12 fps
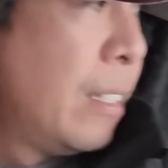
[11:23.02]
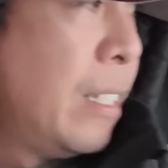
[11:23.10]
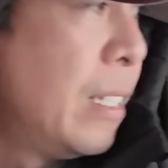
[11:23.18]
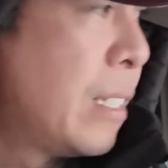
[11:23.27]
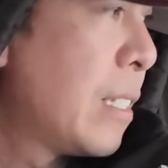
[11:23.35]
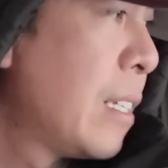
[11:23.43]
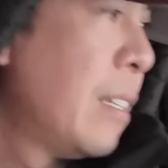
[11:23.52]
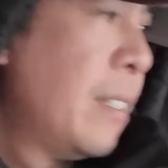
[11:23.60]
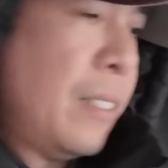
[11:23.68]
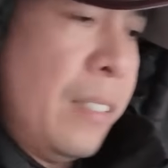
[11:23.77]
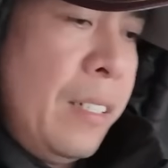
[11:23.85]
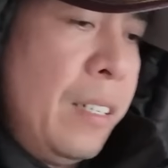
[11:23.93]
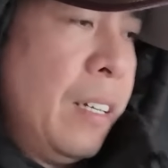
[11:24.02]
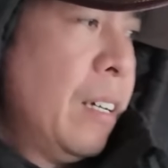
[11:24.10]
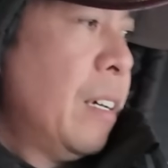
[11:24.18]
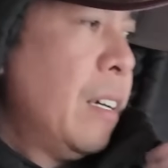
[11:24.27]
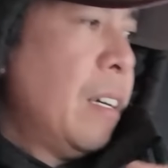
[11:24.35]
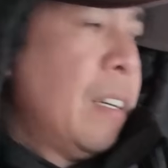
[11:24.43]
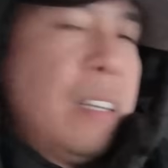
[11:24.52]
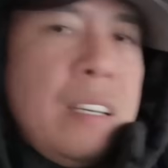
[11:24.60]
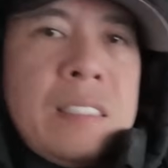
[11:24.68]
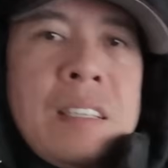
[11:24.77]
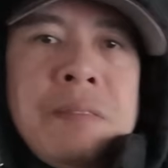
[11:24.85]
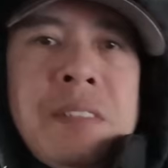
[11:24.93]
this,
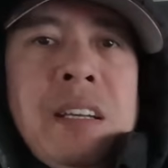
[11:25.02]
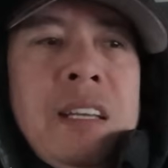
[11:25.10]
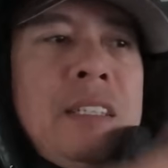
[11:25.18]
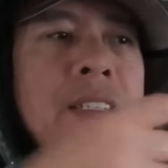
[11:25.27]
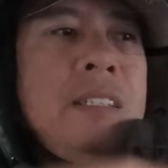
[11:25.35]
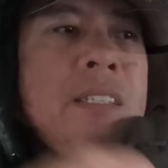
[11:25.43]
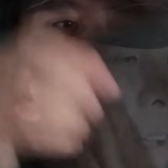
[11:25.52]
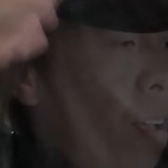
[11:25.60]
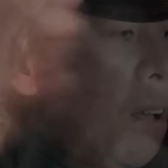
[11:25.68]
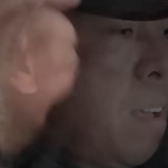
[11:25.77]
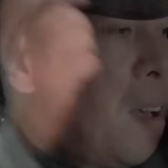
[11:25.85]
yeah, something like this,